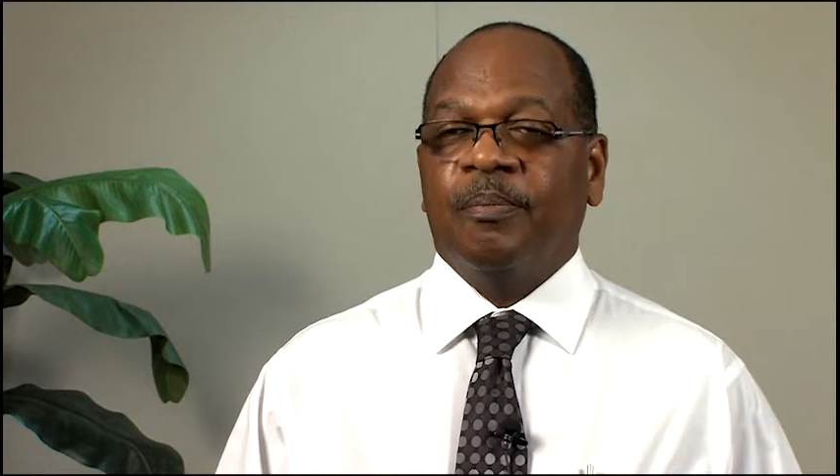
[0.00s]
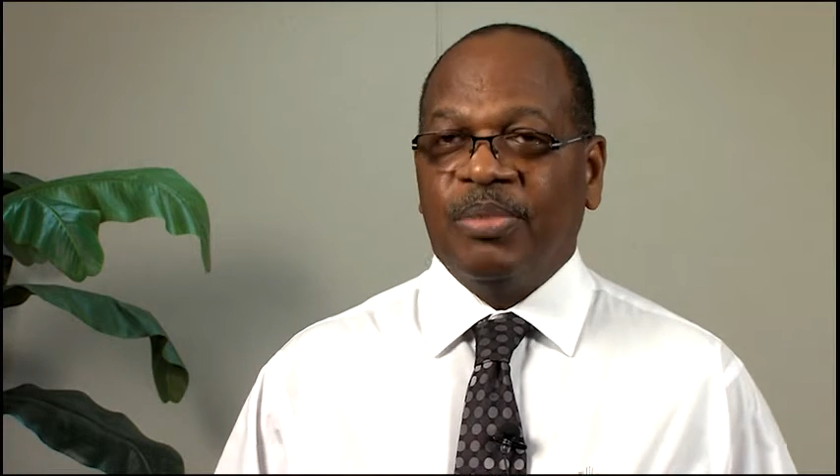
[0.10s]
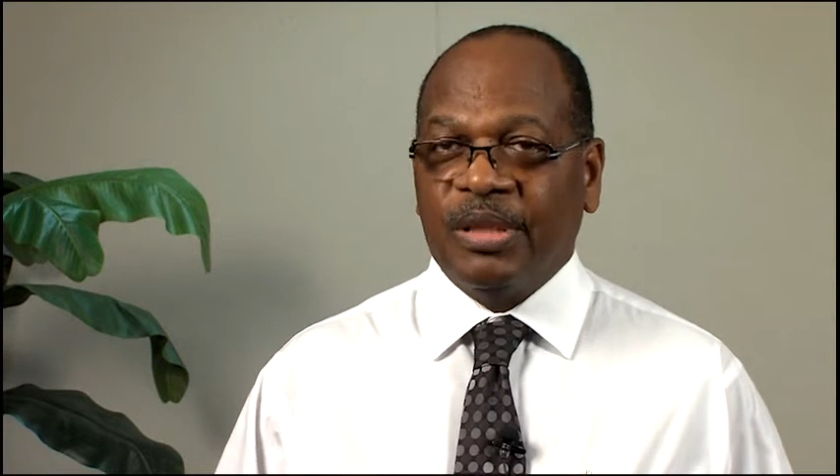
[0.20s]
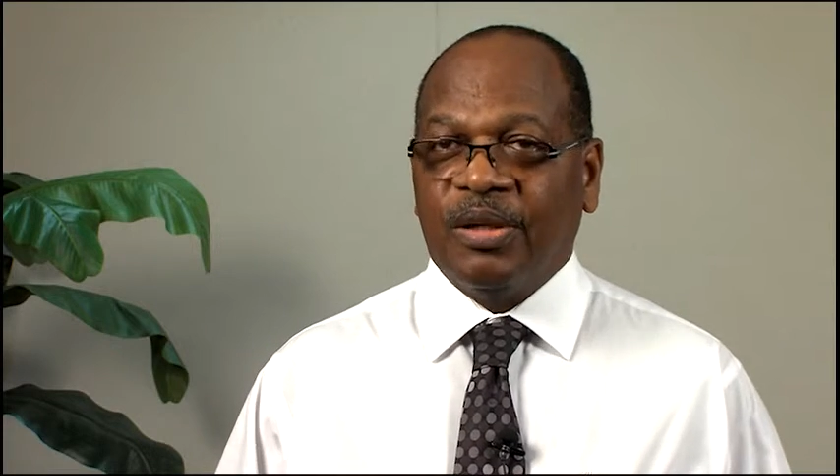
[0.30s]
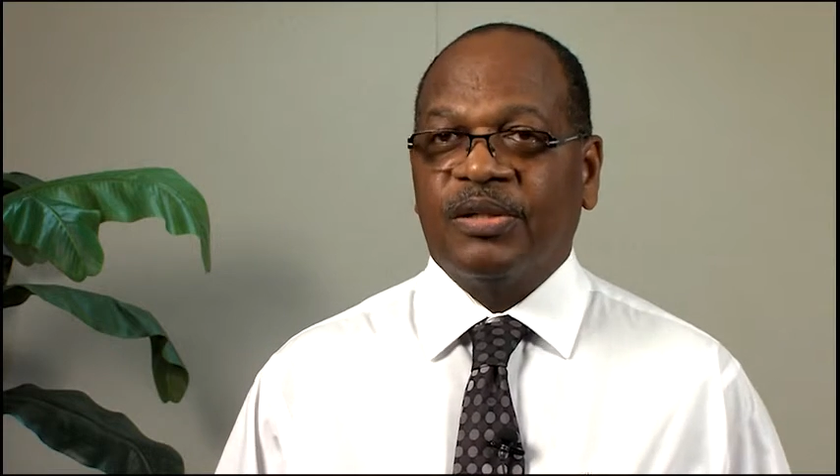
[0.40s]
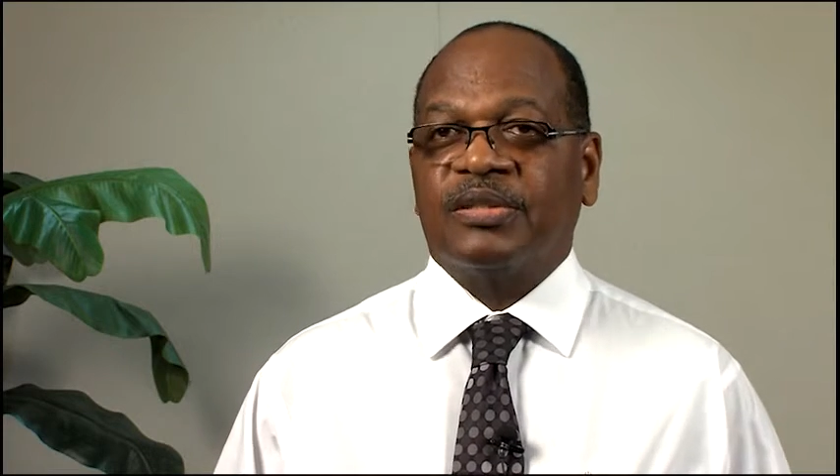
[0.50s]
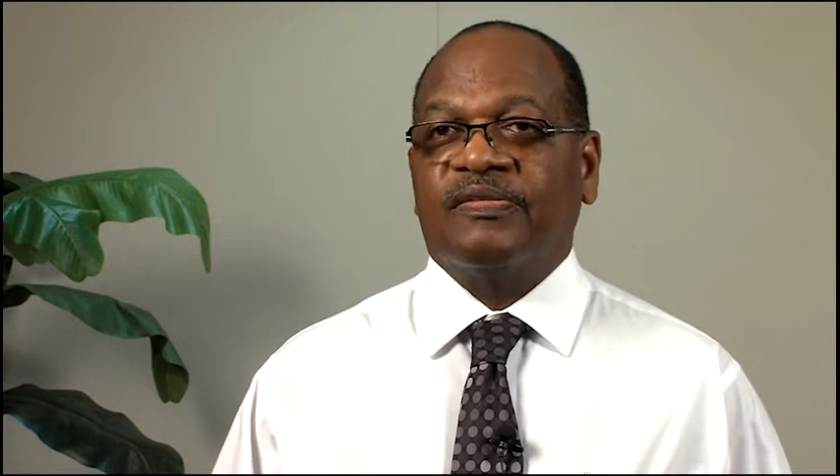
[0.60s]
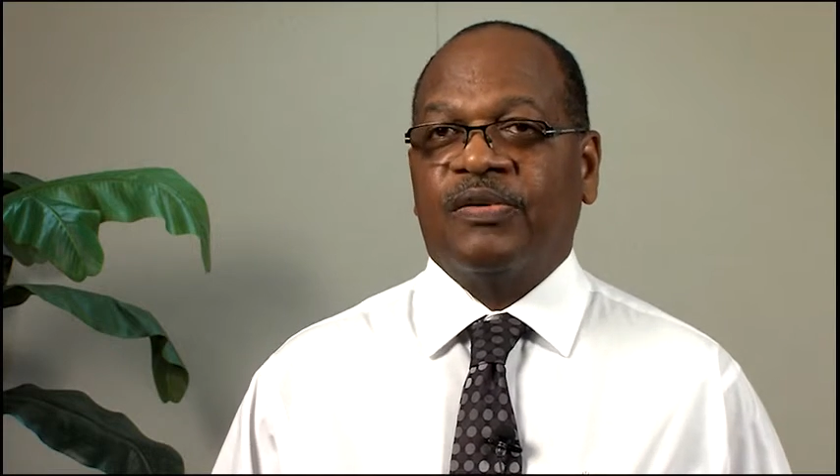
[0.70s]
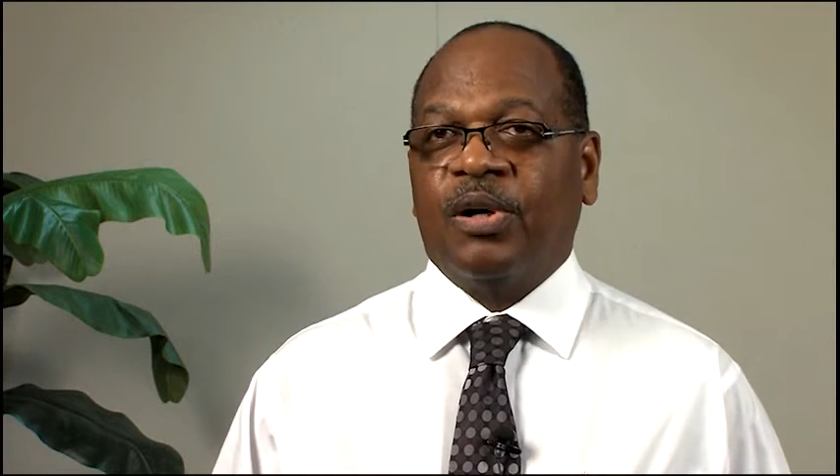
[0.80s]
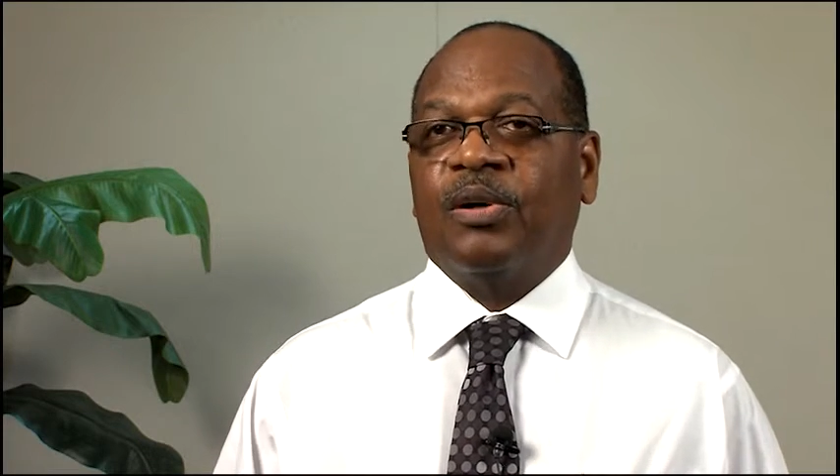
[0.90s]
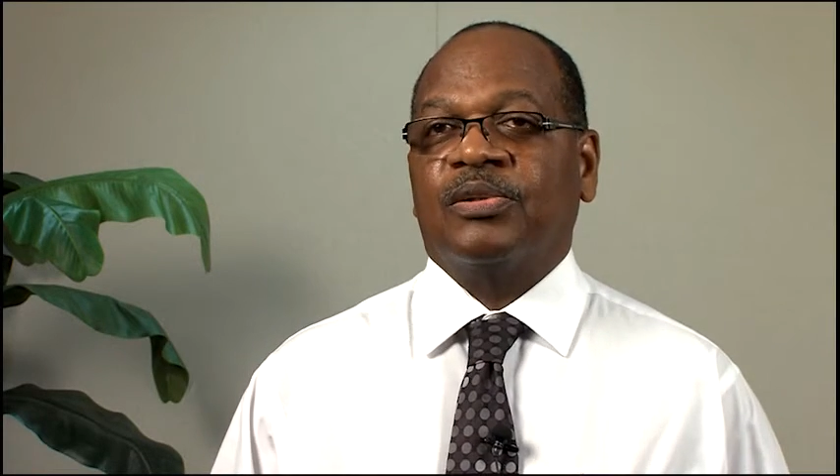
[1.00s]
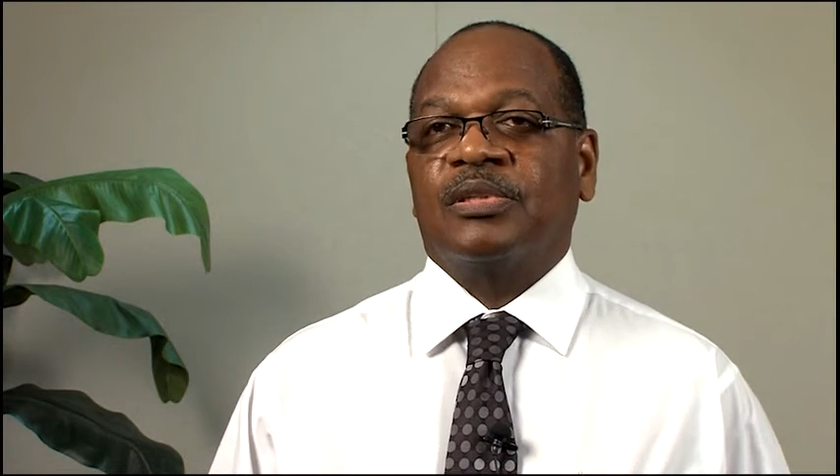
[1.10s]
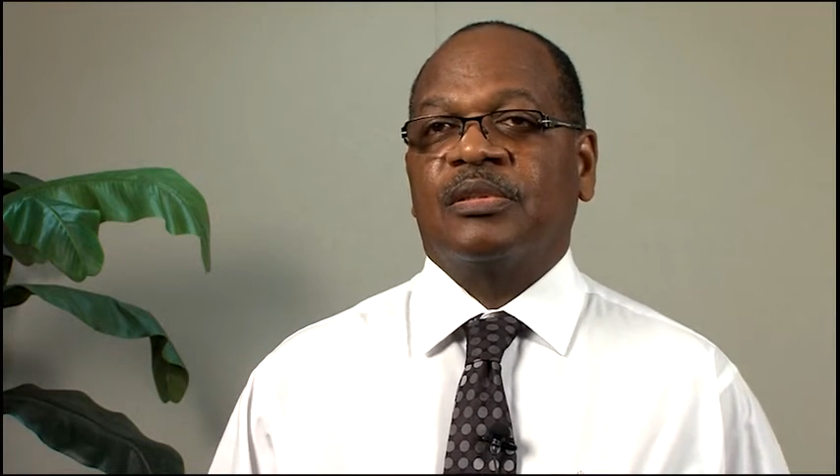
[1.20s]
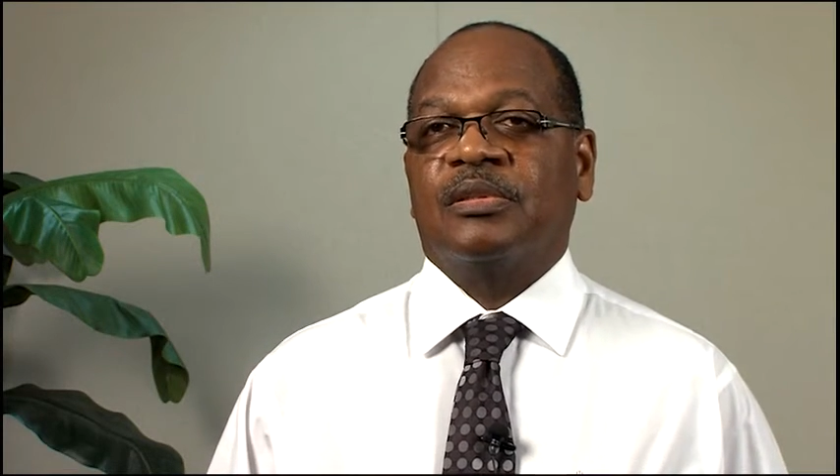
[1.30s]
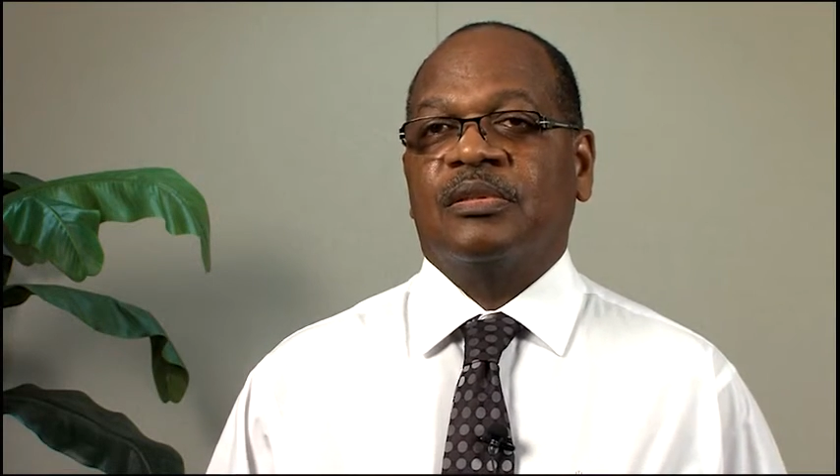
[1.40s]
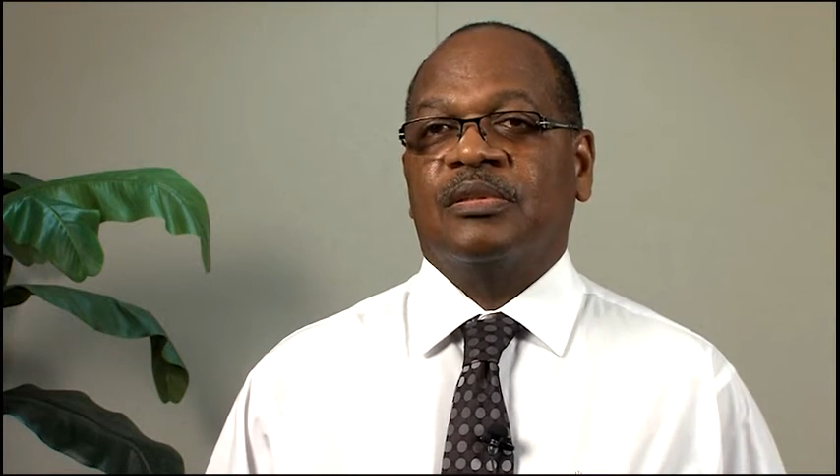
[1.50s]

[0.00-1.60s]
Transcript: because of cost,